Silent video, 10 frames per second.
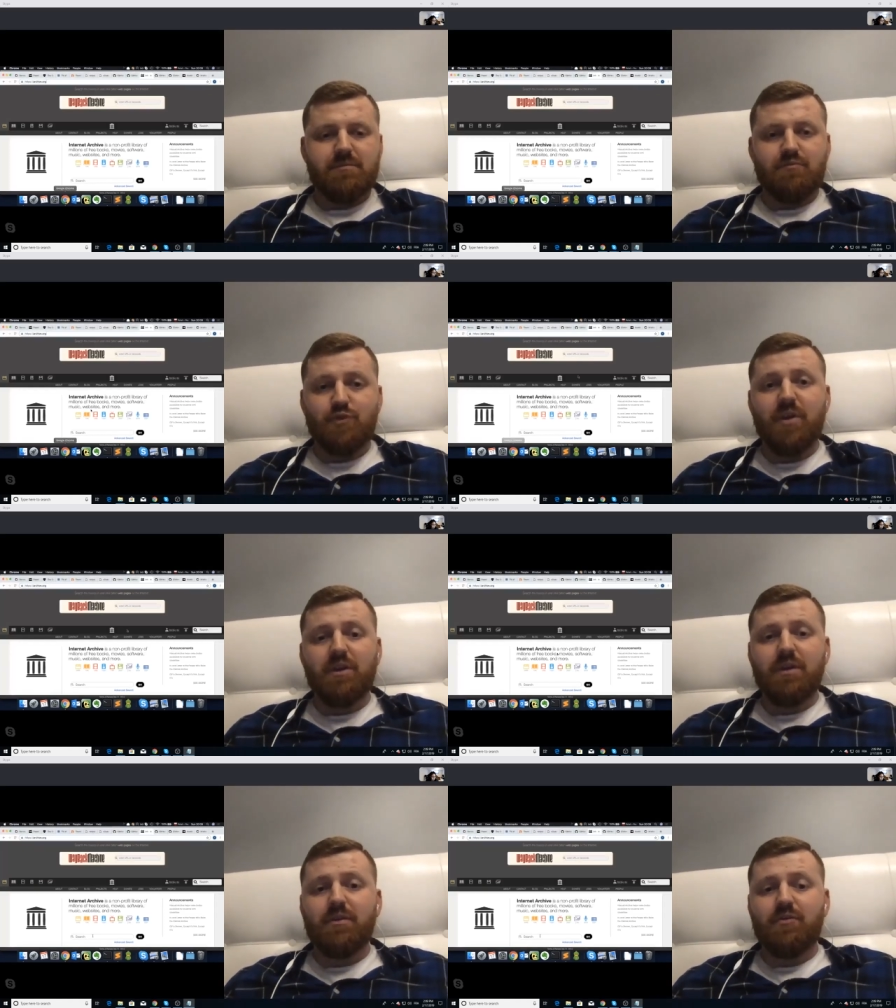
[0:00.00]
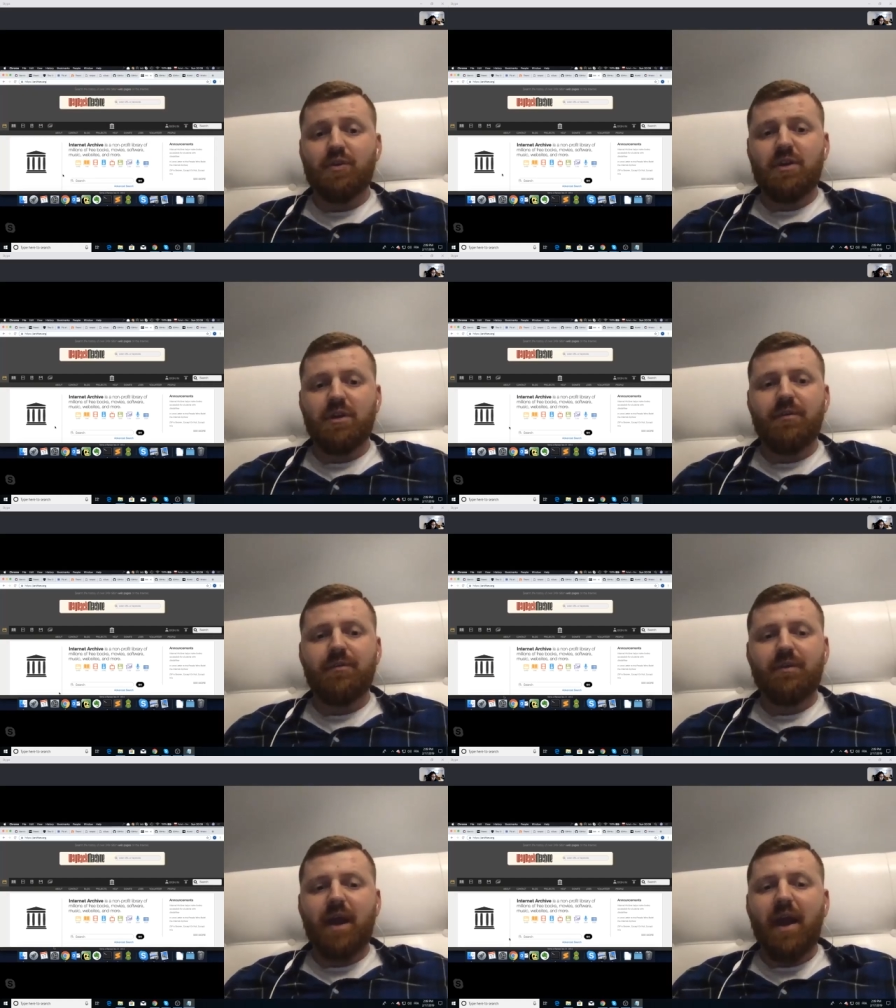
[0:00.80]
really, really
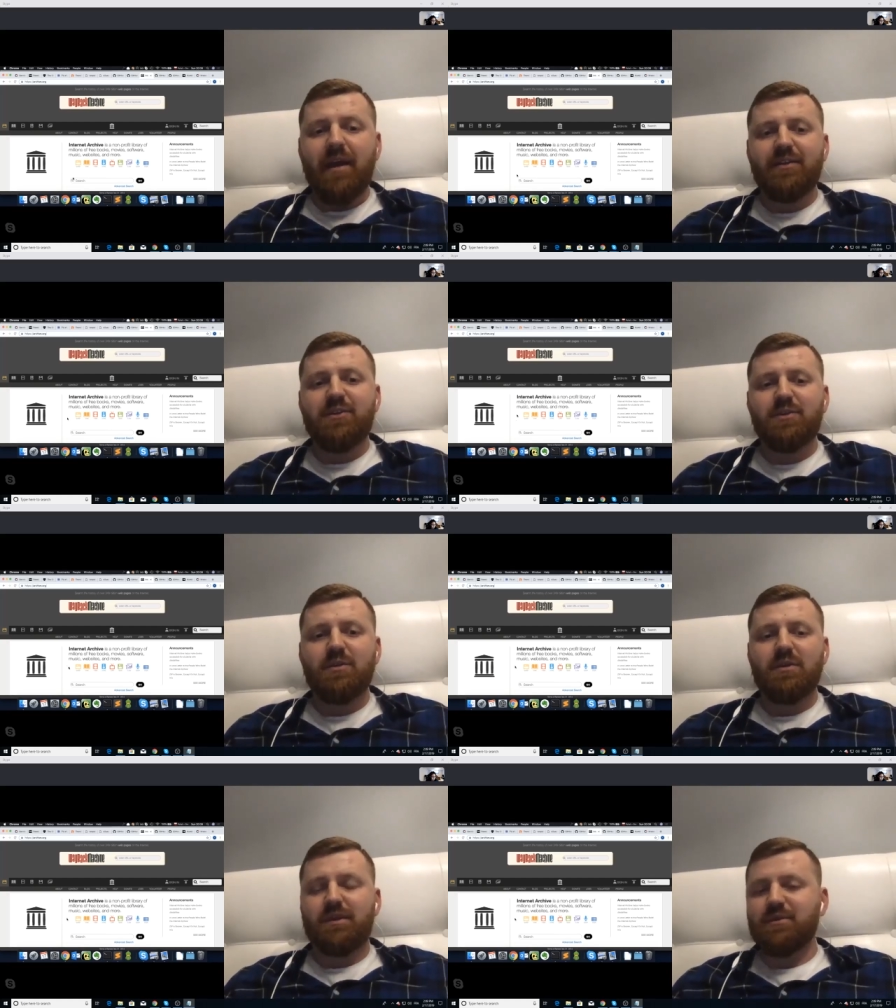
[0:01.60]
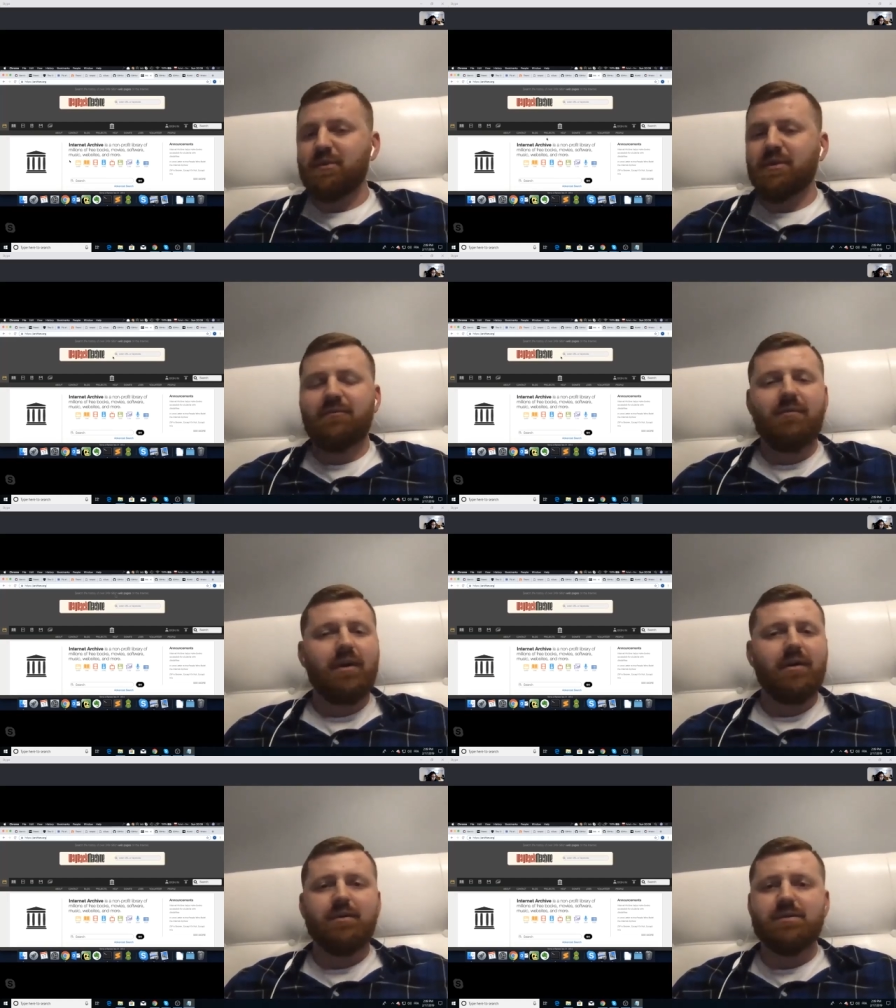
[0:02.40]
handy tool, and you can
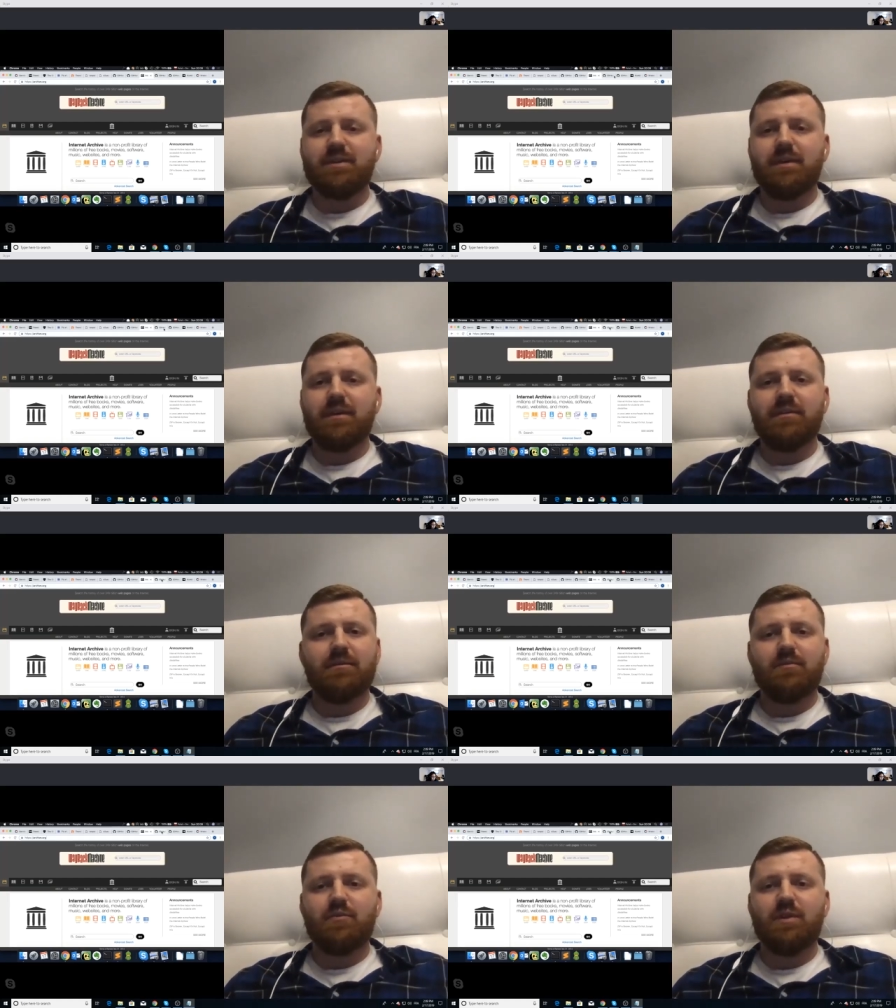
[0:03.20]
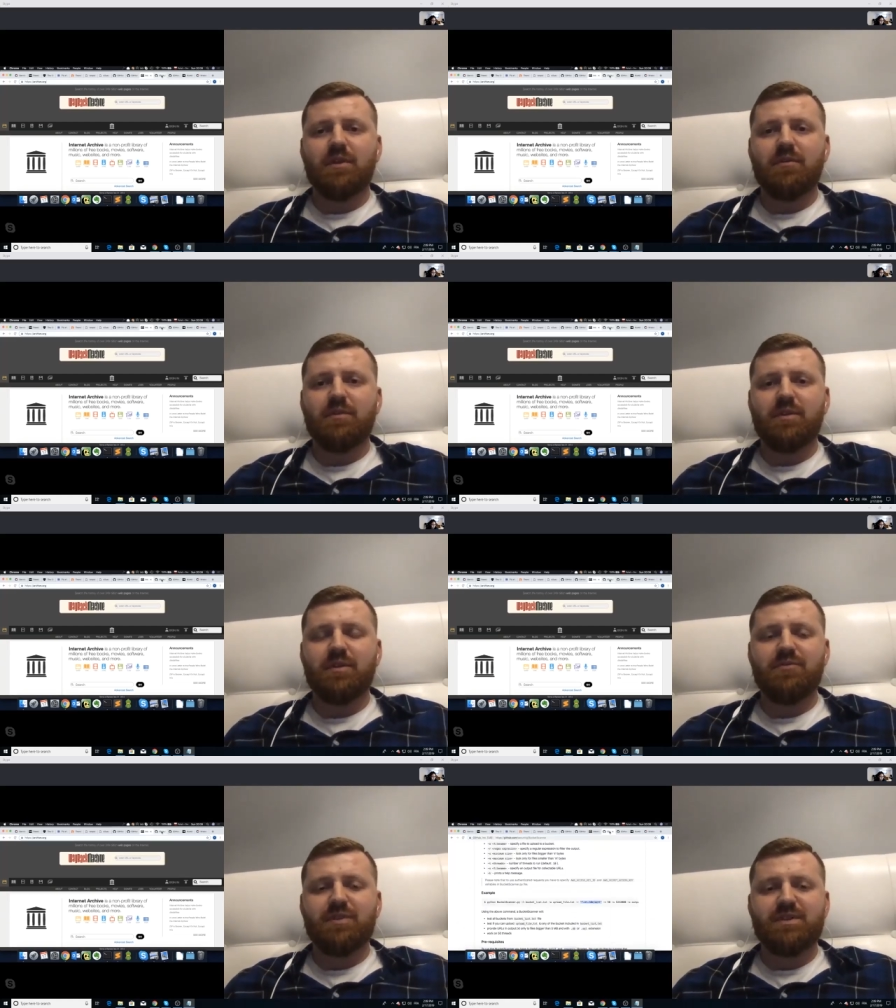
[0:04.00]
find using it really, really
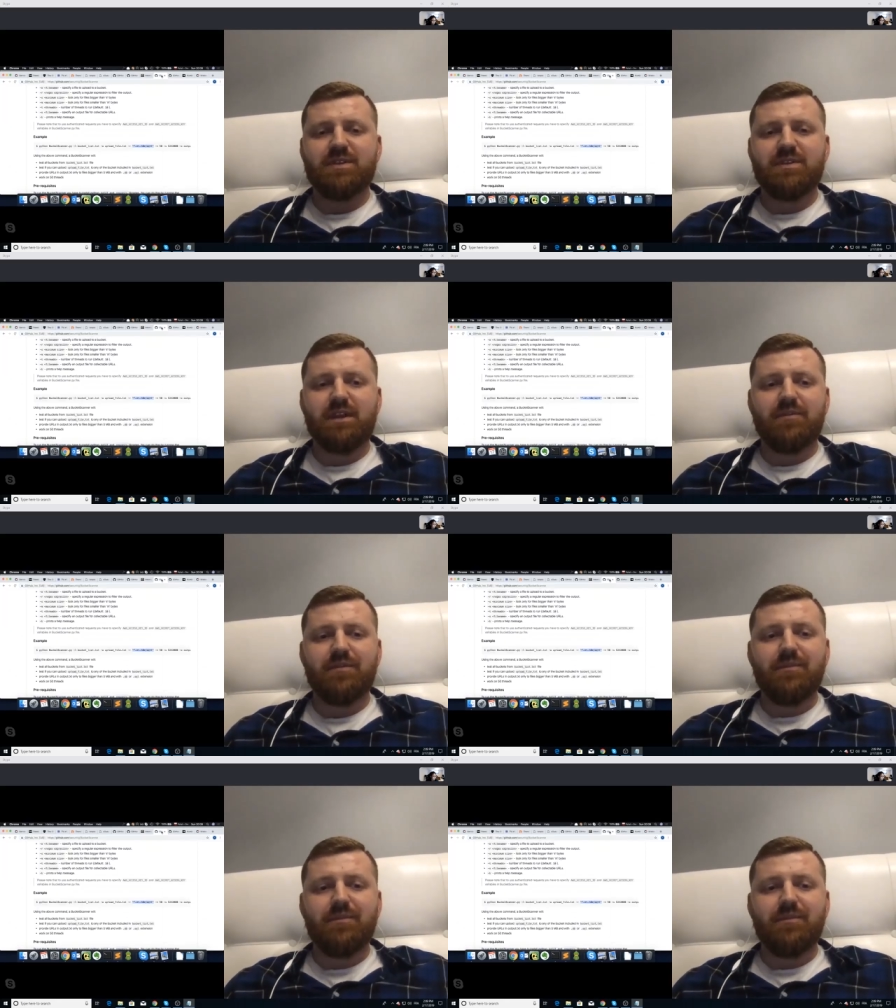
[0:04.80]
interesting stuff.